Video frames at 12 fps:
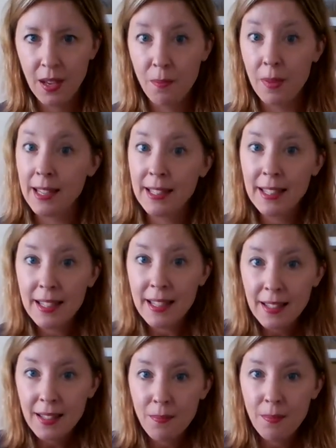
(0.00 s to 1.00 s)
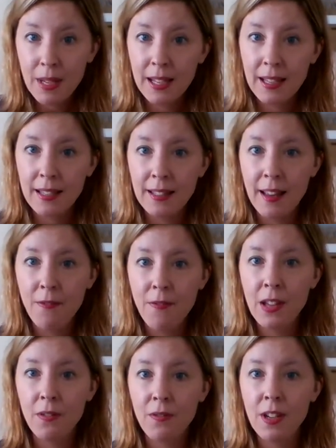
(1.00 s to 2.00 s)
But I did it because I
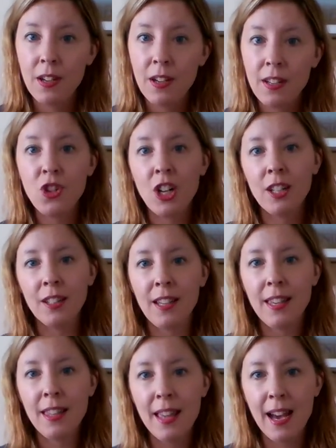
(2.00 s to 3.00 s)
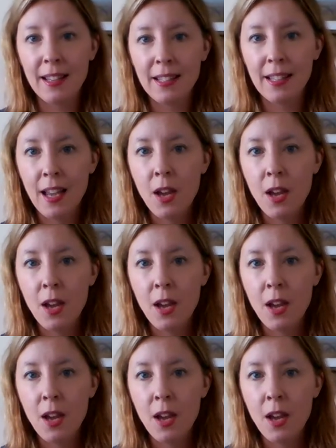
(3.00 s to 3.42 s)
felt very strongly that